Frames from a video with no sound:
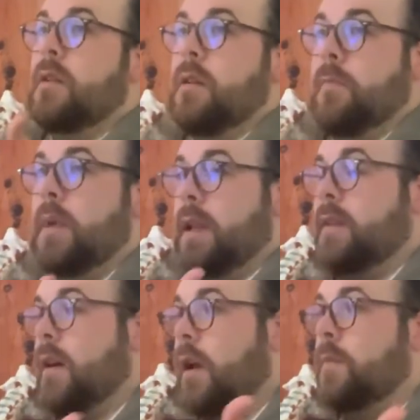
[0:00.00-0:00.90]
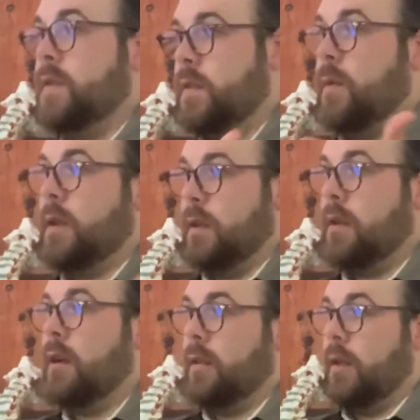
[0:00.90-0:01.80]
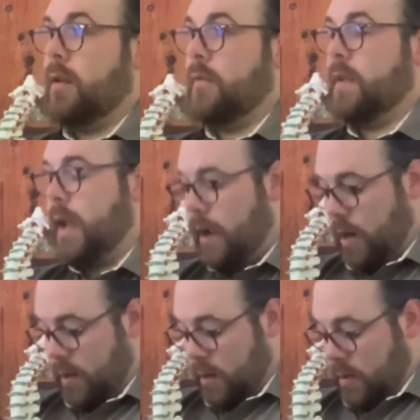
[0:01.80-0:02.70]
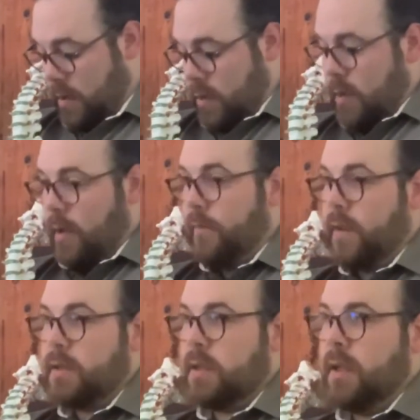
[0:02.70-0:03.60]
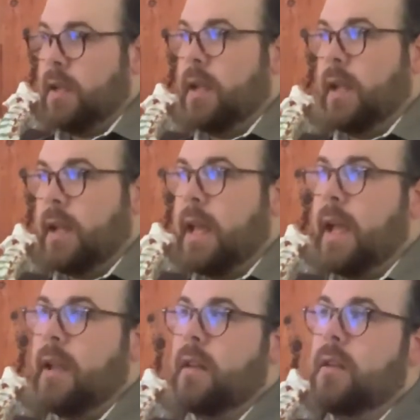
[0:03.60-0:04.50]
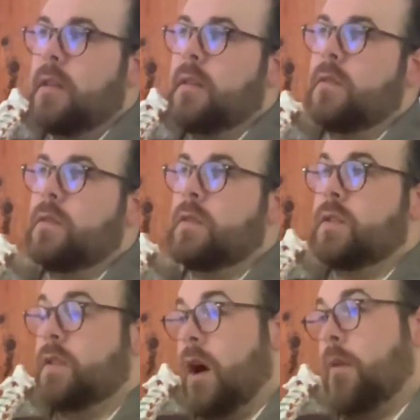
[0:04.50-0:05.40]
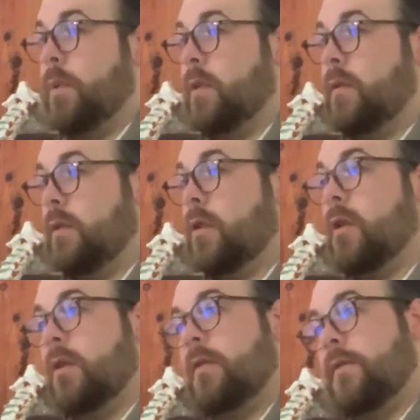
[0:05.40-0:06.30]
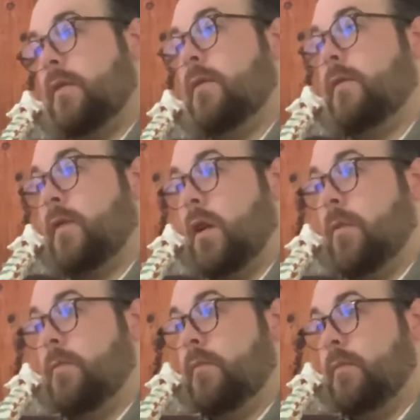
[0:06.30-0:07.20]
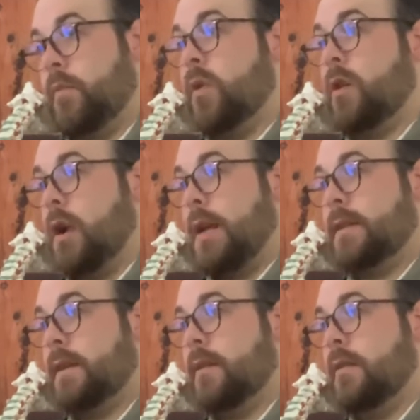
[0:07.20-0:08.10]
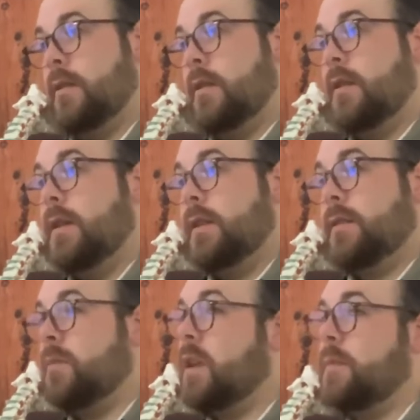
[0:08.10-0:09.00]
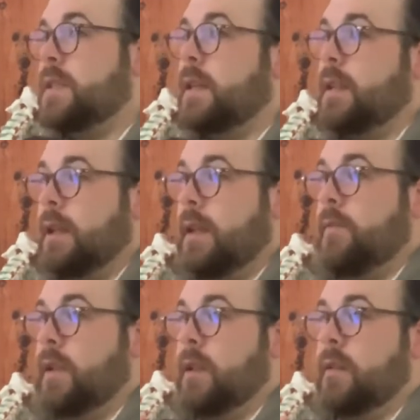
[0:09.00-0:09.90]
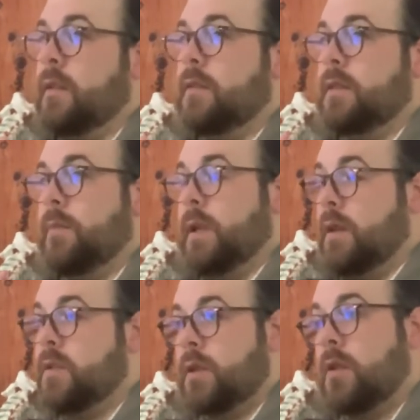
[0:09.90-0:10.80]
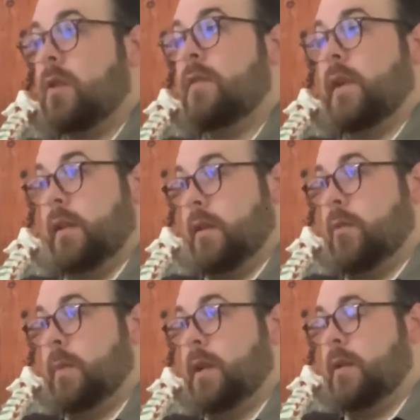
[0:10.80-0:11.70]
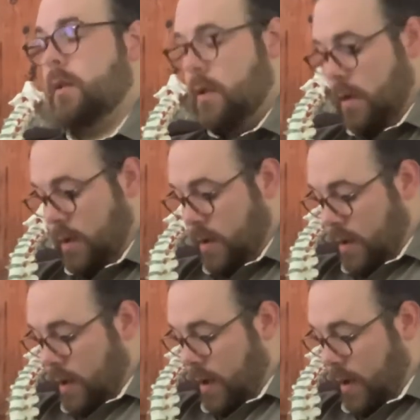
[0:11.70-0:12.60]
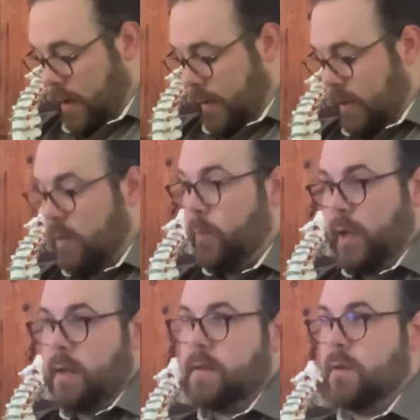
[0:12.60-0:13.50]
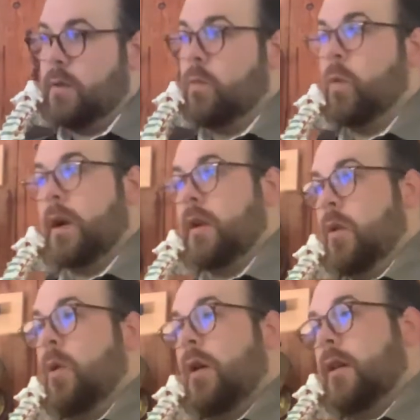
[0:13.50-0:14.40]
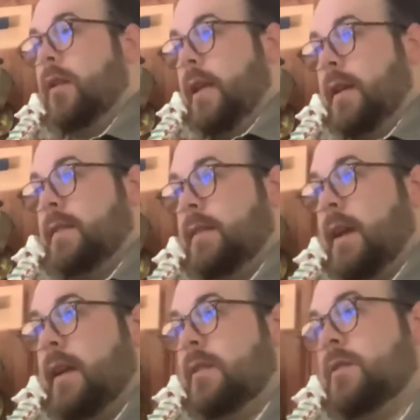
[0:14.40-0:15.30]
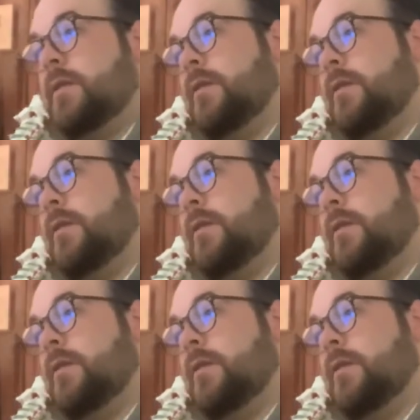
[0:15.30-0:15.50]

many times doing a lot of care, eventually it can stop the curve from progressing. Sometimes it can even diminish the curve a little bit. It depends on where you are in that stage.